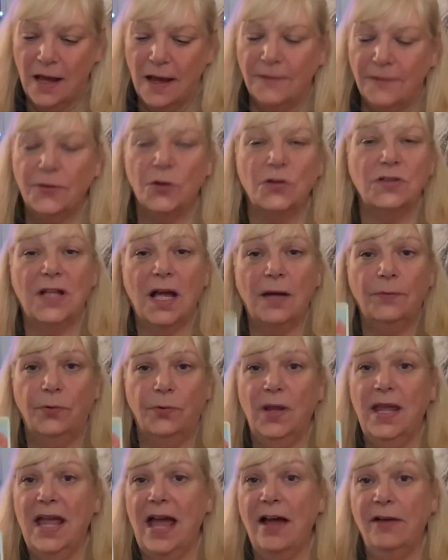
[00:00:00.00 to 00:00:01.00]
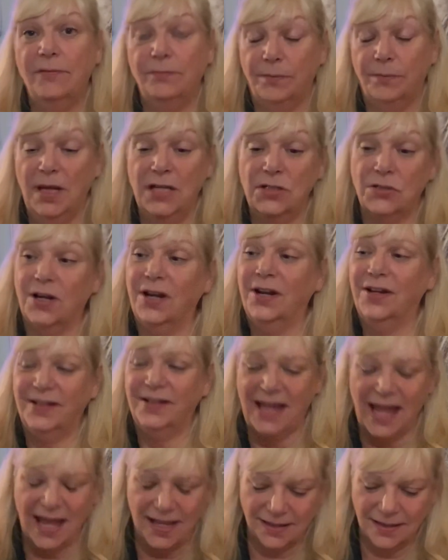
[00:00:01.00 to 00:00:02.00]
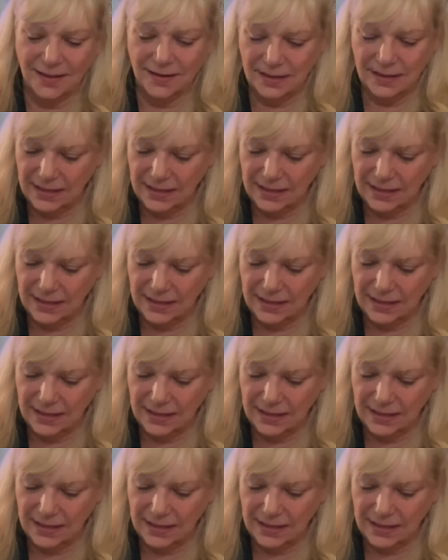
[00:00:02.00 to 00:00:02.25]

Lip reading: First up, we have Major Arcana,